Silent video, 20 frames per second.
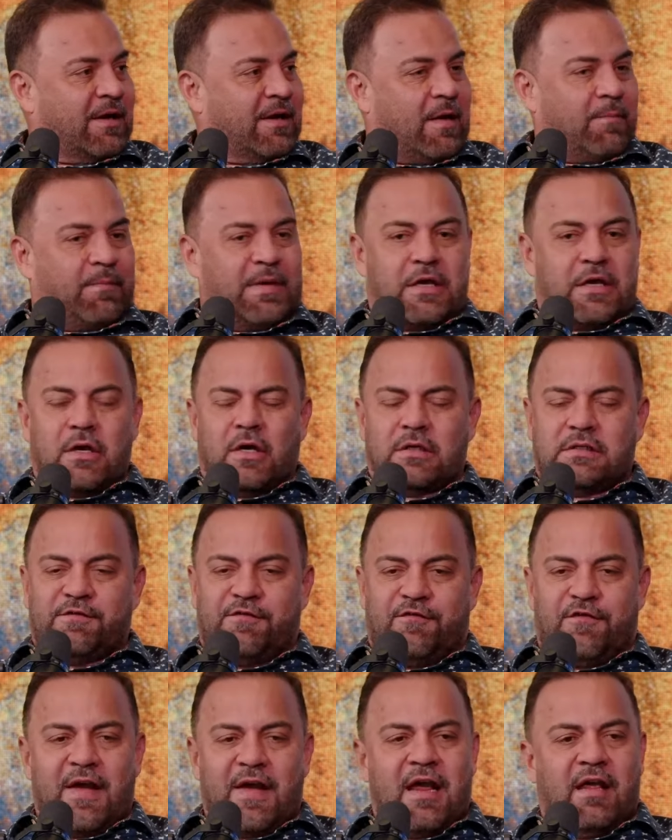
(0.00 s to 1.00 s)
because
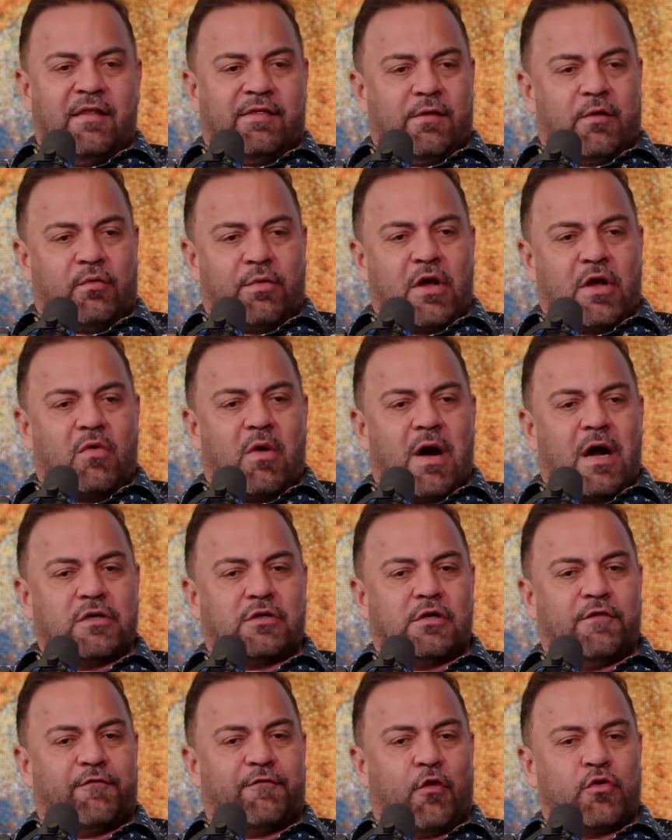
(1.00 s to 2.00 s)
faith
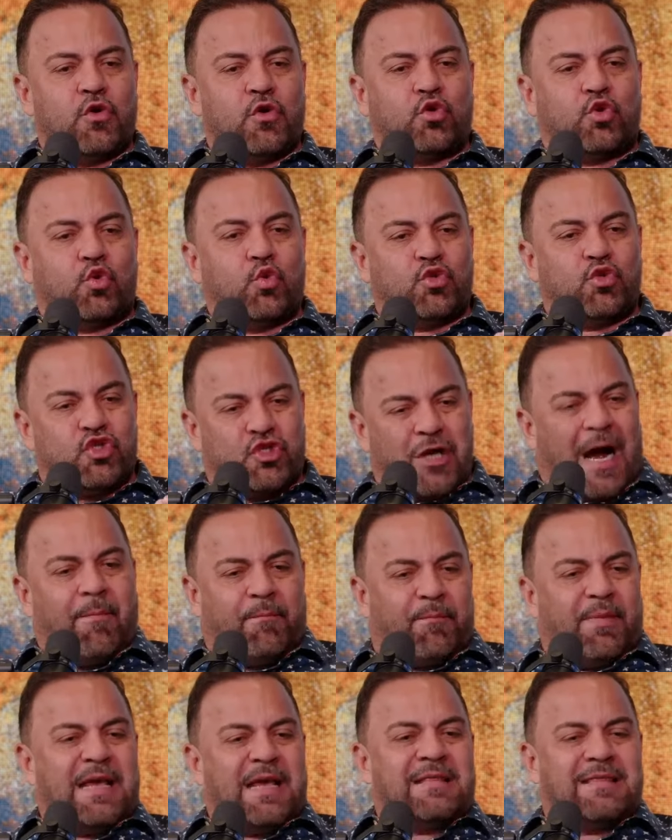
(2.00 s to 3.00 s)
requires you for you to
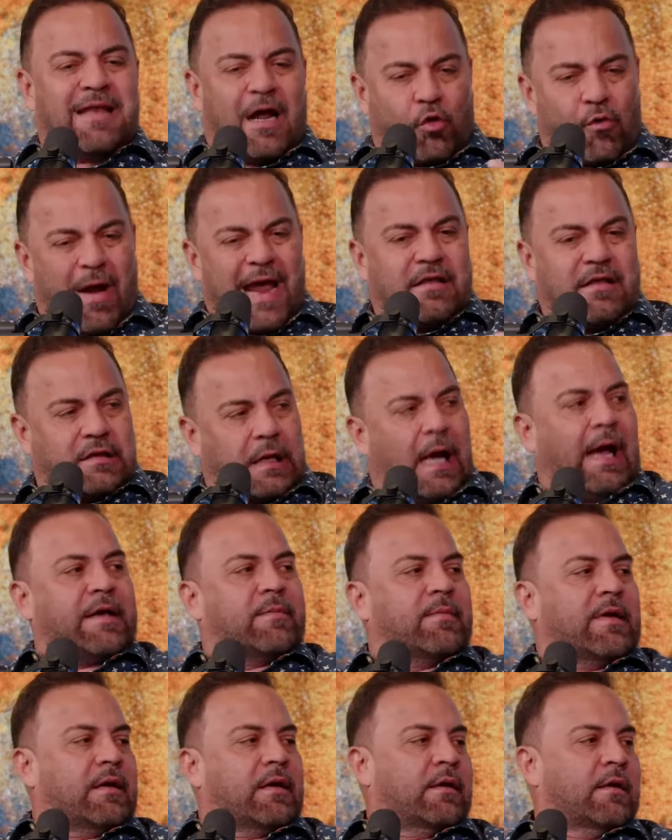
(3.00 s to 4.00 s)
jump in the right
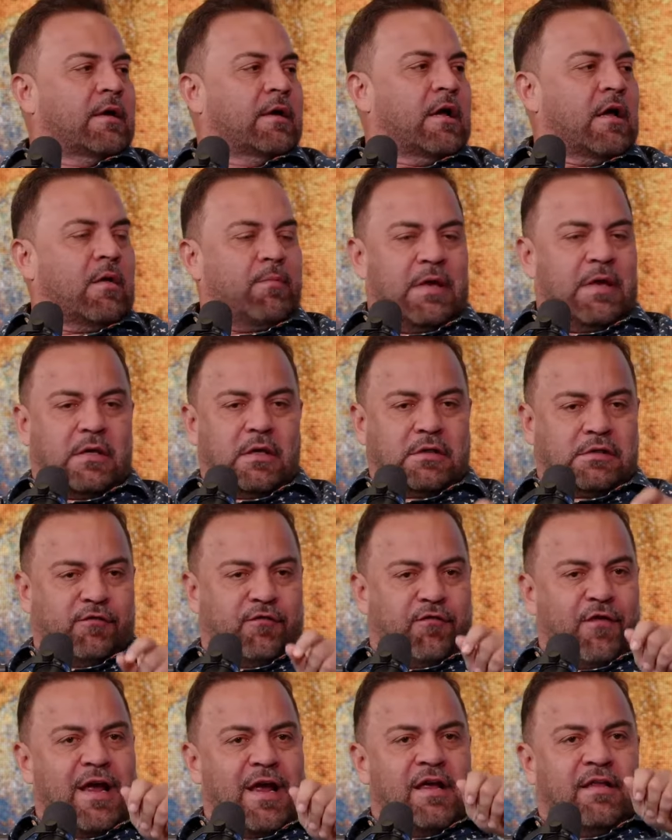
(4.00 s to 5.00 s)
timing. Because
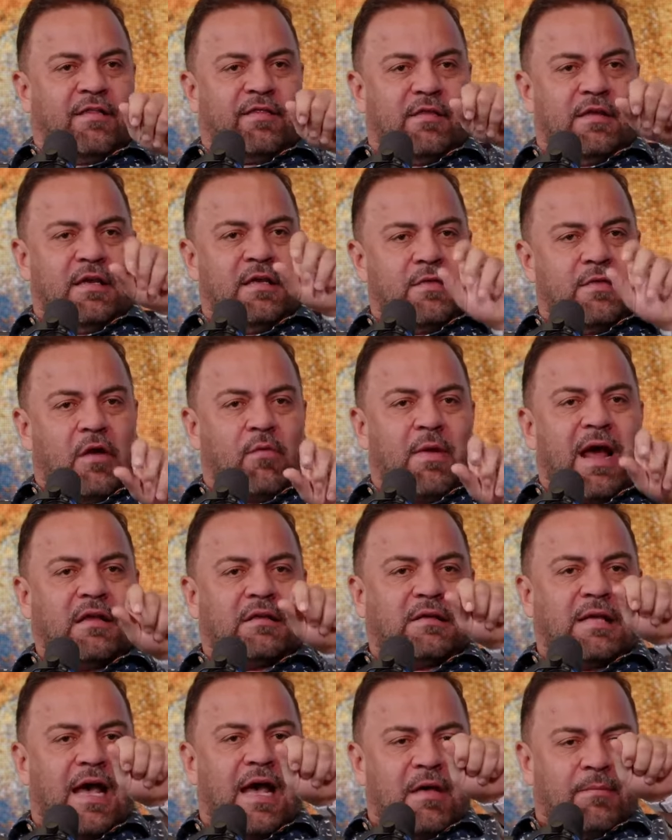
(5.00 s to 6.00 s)
faith in the
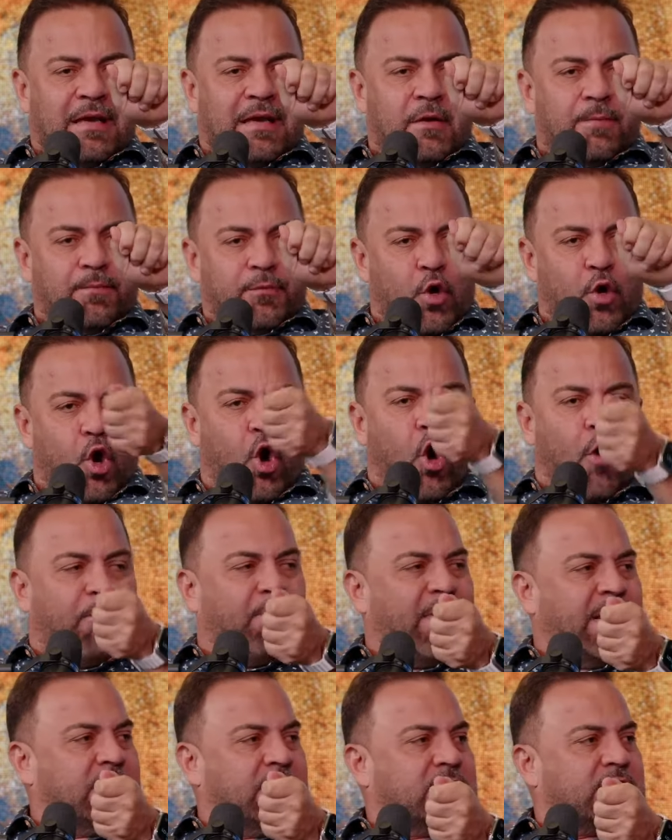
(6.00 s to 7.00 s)
right timing
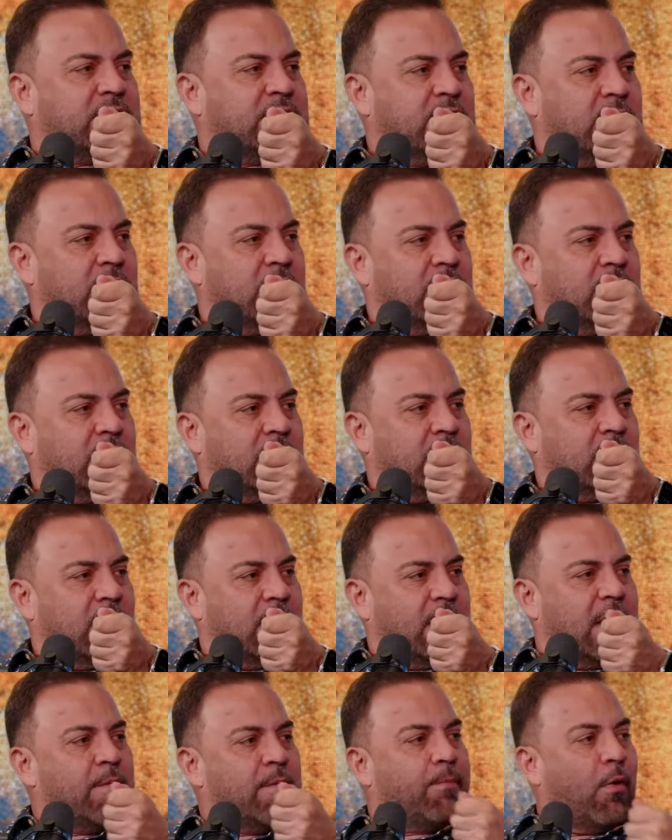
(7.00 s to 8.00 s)
opens
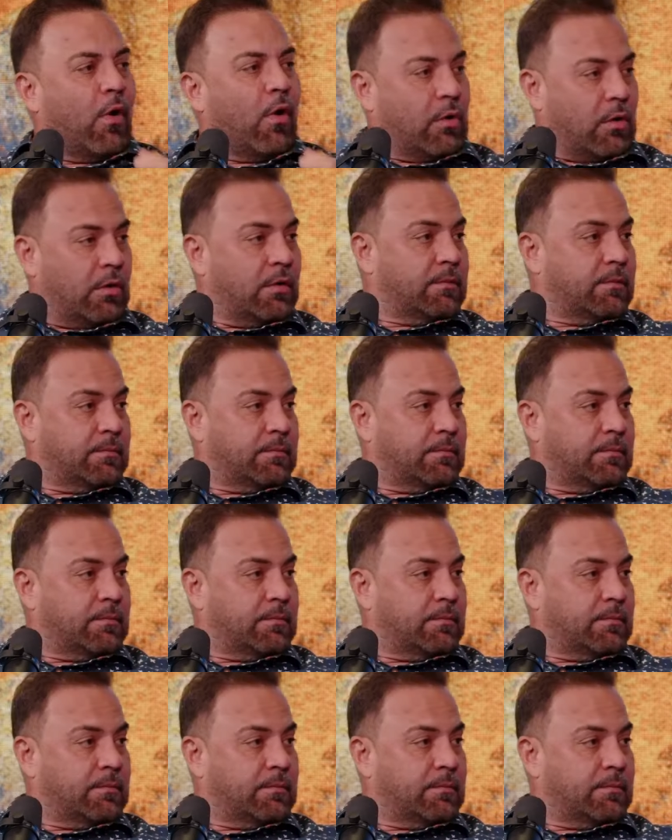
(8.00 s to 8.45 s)
a portal.